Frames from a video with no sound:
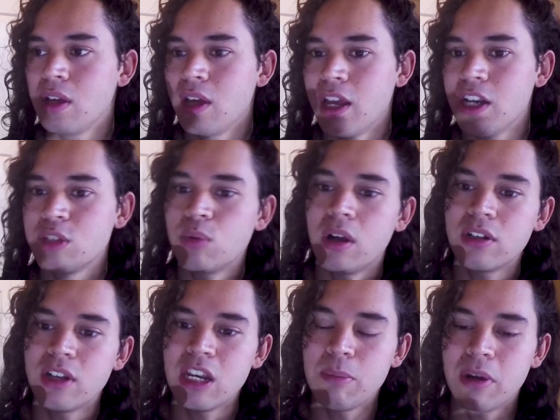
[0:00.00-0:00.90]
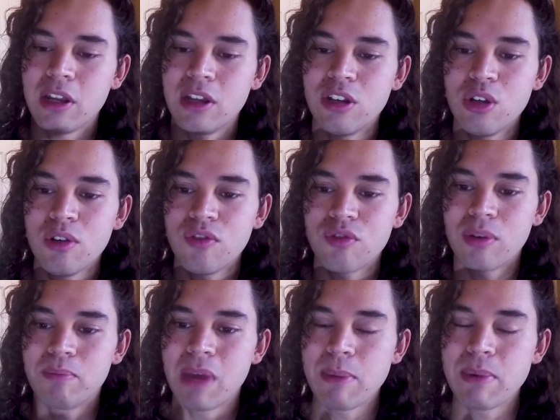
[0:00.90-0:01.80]
And as well to anybody new
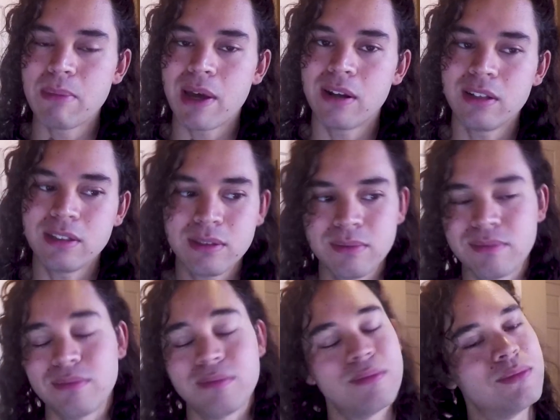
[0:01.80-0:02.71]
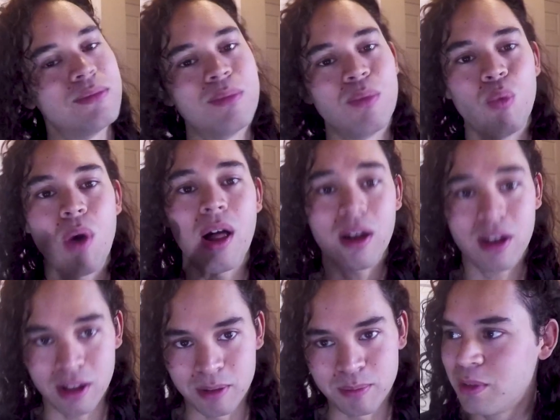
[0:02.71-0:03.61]
from Baby Metal,
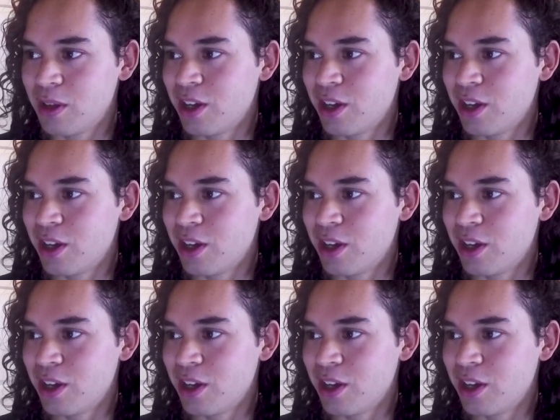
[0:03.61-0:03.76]
welcome.